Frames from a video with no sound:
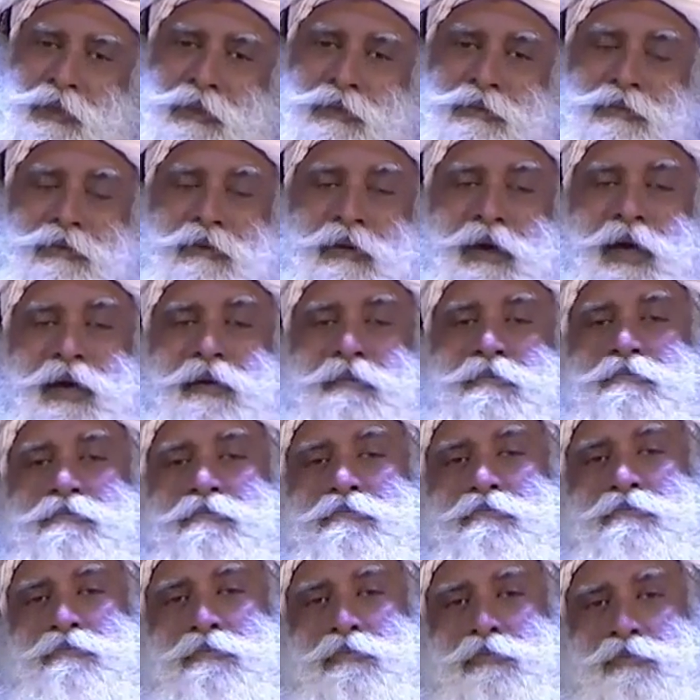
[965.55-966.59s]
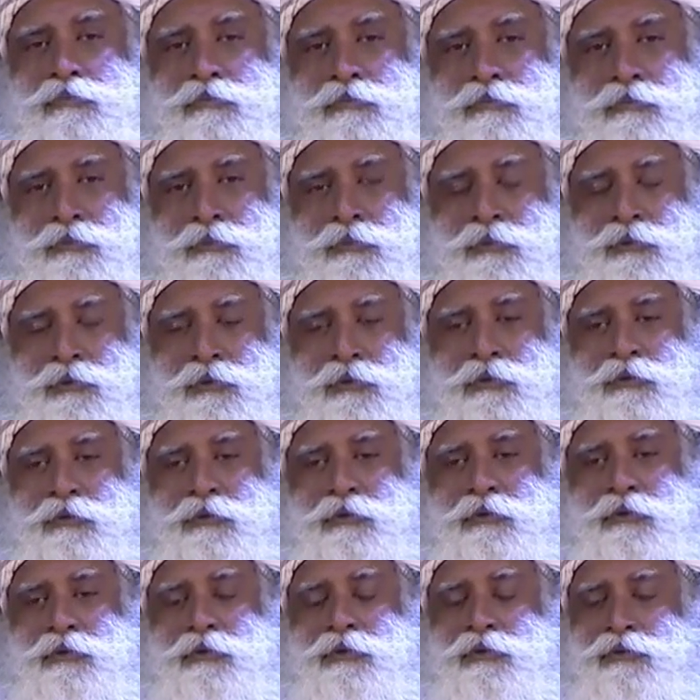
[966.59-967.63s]
So I'm
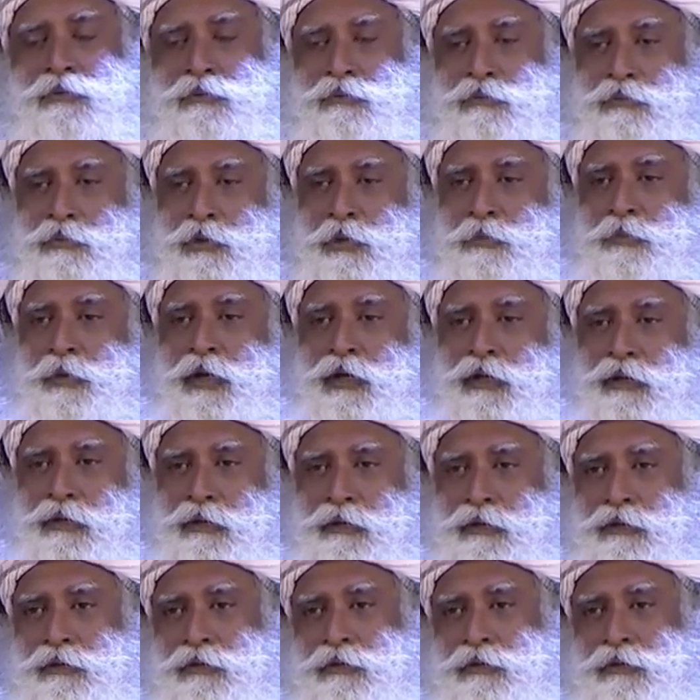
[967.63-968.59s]
prepared